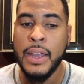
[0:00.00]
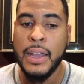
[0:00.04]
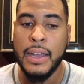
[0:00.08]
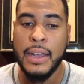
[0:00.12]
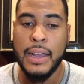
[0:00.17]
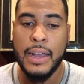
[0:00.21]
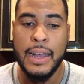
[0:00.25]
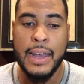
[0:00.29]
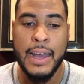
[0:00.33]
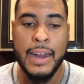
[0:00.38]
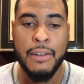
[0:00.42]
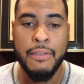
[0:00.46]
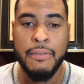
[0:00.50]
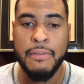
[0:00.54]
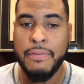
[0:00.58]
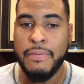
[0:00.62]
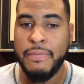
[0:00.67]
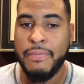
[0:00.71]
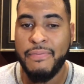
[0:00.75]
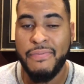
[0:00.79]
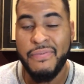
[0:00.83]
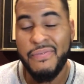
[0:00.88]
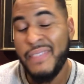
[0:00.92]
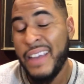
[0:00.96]
I don't
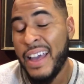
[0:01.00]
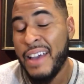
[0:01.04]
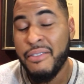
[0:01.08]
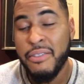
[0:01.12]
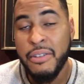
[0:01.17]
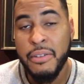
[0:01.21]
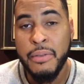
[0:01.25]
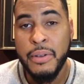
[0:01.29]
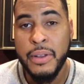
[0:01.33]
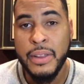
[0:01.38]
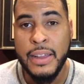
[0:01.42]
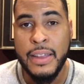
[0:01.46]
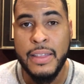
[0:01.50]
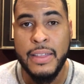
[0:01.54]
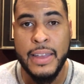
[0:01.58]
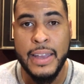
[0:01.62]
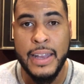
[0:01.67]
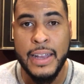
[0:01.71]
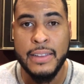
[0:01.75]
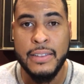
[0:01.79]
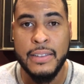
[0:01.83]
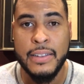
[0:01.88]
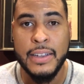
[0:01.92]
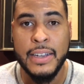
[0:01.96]
ever really
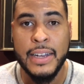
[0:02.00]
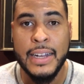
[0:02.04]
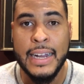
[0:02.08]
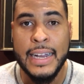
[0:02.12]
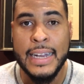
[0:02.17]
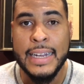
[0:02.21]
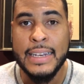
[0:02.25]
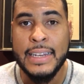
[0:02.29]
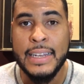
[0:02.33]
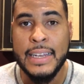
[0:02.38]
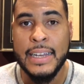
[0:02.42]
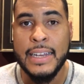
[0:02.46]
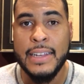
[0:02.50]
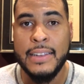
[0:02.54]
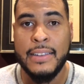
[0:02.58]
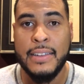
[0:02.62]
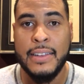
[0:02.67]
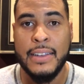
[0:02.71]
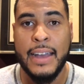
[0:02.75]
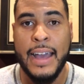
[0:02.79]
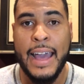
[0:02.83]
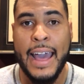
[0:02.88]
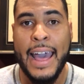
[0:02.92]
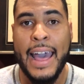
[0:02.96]
think it's a good idea
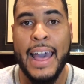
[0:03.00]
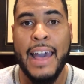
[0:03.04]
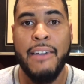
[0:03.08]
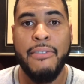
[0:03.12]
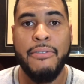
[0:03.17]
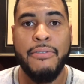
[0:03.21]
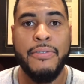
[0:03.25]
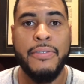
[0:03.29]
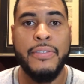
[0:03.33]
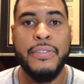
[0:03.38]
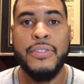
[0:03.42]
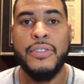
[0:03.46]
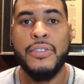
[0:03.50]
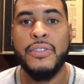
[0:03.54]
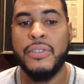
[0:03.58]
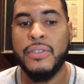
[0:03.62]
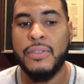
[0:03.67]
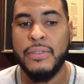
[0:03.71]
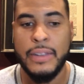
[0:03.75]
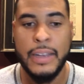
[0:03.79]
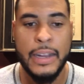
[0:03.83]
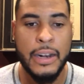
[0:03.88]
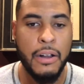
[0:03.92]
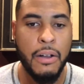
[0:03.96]
to have,
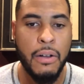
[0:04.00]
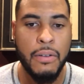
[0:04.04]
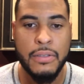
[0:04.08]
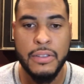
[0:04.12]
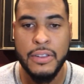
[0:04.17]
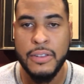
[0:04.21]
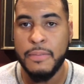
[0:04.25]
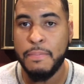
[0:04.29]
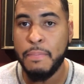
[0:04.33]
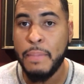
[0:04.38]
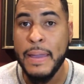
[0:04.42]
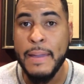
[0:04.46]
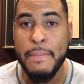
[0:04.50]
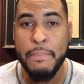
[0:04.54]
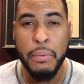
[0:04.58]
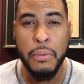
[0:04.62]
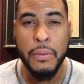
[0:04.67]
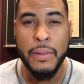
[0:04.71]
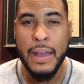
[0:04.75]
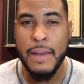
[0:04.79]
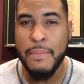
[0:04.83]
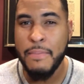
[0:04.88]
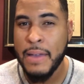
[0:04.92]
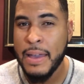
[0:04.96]
just
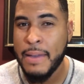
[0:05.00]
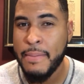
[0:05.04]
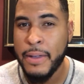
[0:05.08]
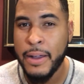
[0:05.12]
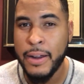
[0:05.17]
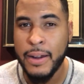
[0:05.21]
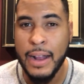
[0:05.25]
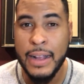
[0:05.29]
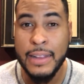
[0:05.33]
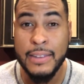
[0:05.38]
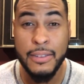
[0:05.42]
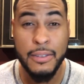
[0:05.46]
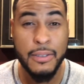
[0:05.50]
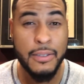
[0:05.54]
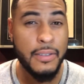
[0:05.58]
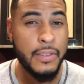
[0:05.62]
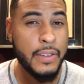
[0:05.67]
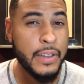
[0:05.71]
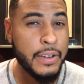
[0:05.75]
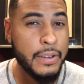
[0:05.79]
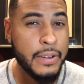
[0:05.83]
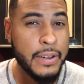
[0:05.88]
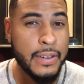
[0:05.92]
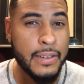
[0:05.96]
people that maybe you're not so
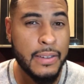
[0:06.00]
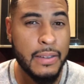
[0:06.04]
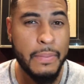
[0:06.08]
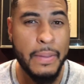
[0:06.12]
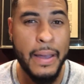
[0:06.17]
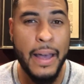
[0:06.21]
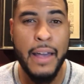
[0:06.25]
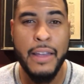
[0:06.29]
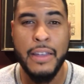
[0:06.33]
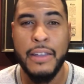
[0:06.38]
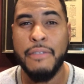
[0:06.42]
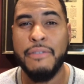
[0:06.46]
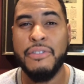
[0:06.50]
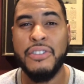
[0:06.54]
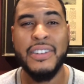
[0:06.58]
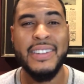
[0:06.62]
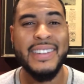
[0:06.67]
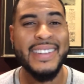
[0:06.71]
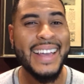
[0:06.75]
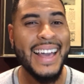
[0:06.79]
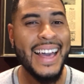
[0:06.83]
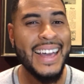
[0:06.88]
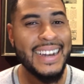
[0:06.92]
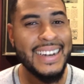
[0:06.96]
serious about. You're
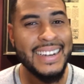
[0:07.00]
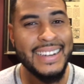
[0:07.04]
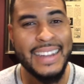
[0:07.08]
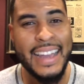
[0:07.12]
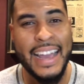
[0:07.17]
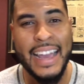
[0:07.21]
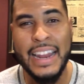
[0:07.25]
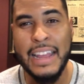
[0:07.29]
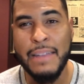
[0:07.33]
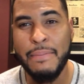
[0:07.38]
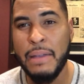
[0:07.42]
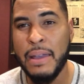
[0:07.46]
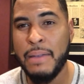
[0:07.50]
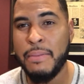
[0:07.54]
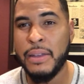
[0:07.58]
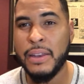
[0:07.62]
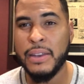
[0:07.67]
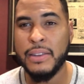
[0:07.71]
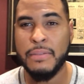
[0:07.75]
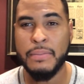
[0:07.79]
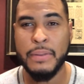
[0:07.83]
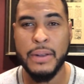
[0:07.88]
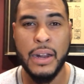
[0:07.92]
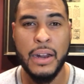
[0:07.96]
just kind of dating. Maybe you
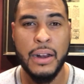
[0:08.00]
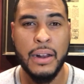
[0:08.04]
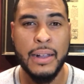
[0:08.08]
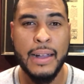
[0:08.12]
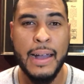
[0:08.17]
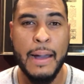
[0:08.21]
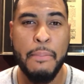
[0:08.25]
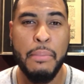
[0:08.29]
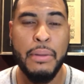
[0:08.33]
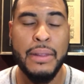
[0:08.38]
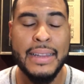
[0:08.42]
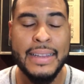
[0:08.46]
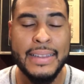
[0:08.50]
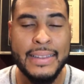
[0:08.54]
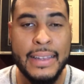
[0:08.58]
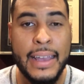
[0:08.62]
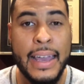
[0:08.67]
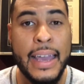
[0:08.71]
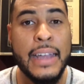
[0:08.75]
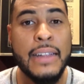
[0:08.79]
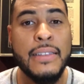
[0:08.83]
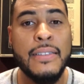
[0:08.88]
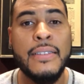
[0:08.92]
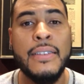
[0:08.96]
just been on a couple of
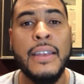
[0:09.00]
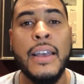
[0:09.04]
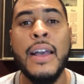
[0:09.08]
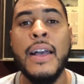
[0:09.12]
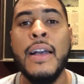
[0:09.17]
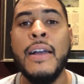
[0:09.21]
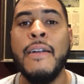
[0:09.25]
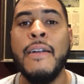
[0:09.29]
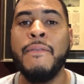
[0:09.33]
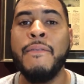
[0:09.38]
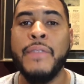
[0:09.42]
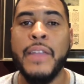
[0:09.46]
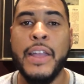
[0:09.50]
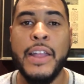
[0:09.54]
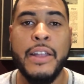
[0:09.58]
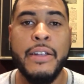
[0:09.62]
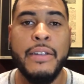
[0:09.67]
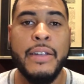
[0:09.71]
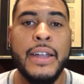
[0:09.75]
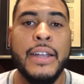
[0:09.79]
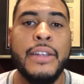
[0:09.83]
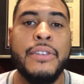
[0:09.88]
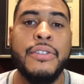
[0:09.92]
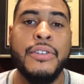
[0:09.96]
dates and
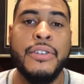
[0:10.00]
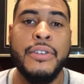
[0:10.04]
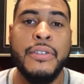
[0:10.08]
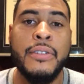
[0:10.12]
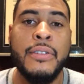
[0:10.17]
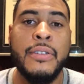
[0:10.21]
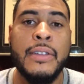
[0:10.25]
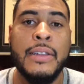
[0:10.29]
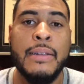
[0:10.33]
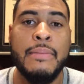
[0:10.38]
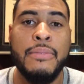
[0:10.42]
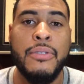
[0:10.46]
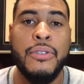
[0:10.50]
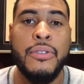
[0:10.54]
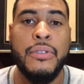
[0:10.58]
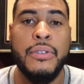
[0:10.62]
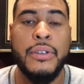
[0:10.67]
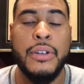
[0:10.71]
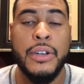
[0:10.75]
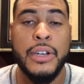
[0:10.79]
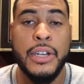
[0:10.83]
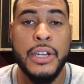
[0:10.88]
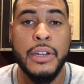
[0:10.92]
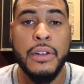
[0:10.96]
you're introducing them to
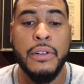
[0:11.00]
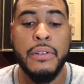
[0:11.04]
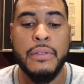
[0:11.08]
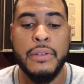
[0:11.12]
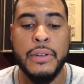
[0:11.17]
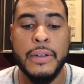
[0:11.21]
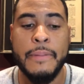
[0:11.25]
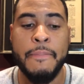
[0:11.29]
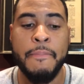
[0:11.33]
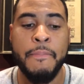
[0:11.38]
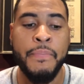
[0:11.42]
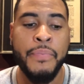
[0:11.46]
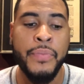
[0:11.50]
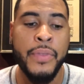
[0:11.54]
your children.